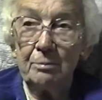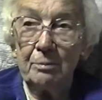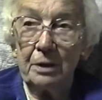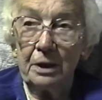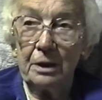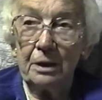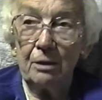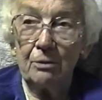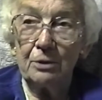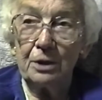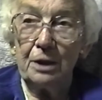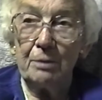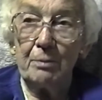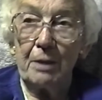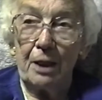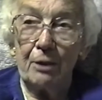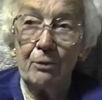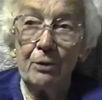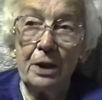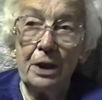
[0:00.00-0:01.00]
because
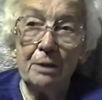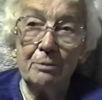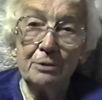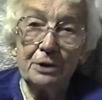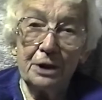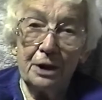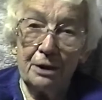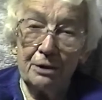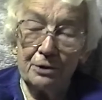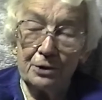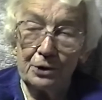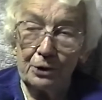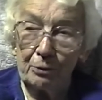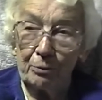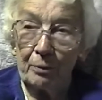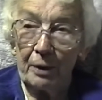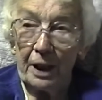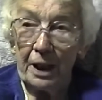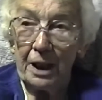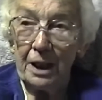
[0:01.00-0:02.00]
my ribs hurt so
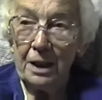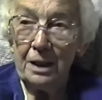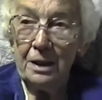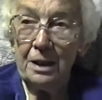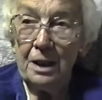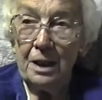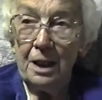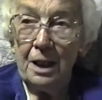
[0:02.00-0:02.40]
bad